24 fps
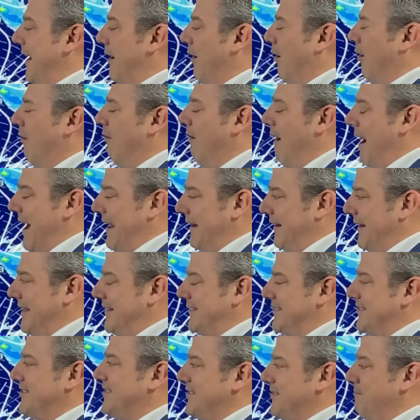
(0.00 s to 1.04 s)
All right,
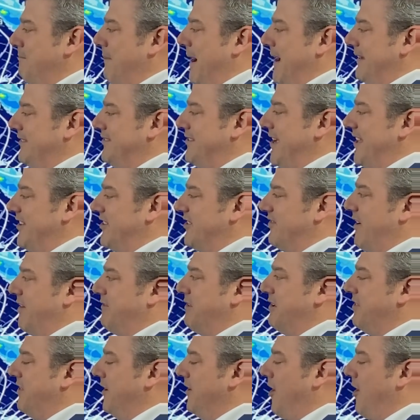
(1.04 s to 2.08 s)
let's make sense of everything